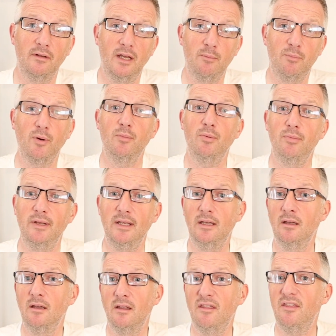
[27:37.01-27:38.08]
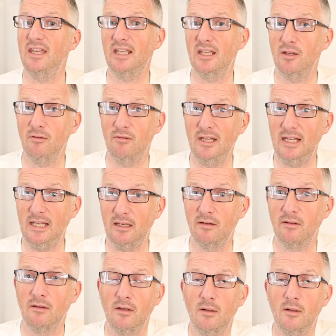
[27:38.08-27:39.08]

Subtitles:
and probably think you need,